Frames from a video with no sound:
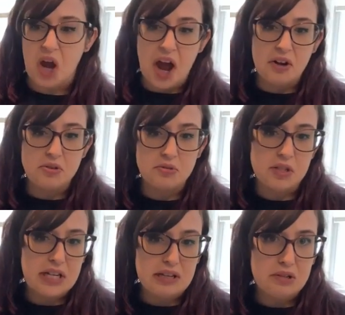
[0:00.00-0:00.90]
I don't
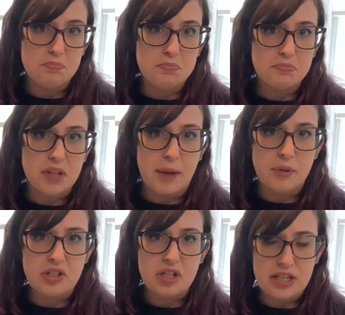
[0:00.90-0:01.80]
need that
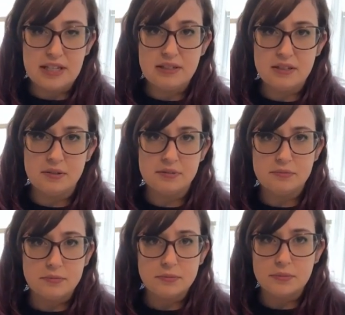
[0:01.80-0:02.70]
much heat
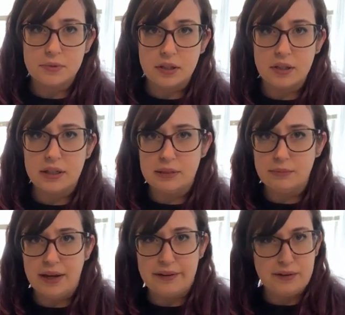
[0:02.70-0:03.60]
uh,
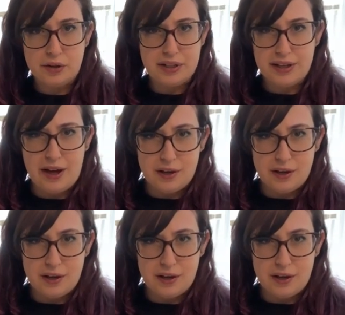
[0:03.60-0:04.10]
in my cooking.